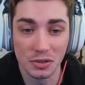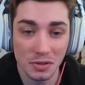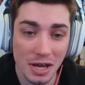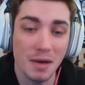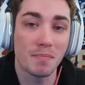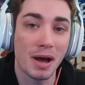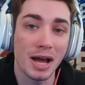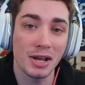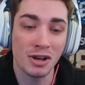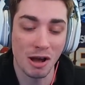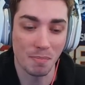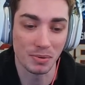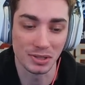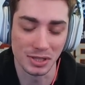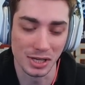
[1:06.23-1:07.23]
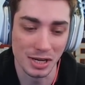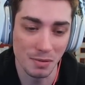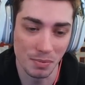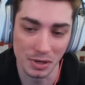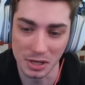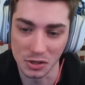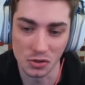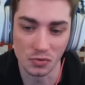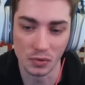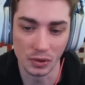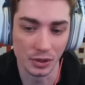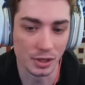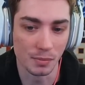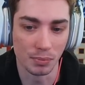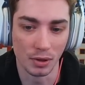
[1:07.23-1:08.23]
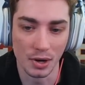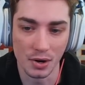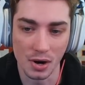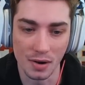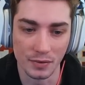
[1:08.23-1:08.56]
not my cup of tea, but he's a really good player,